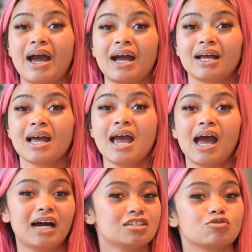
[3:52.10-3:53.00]
back.
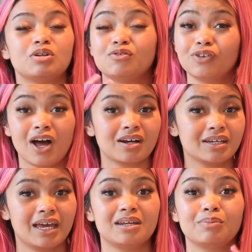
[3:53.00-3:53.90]
I just wanna vlog
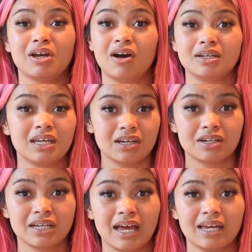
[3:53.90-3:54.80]
again and be on here
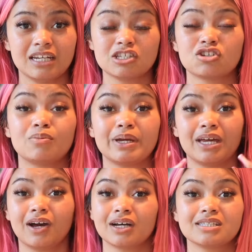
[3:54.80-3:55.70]
again and start
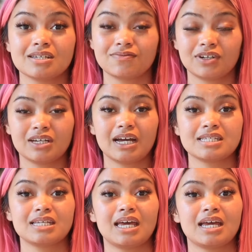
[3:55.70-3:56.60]
making content for you
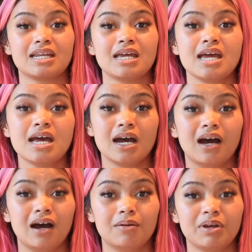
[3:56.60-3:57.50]
guys again.
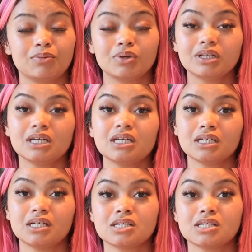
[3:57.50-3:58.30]
And really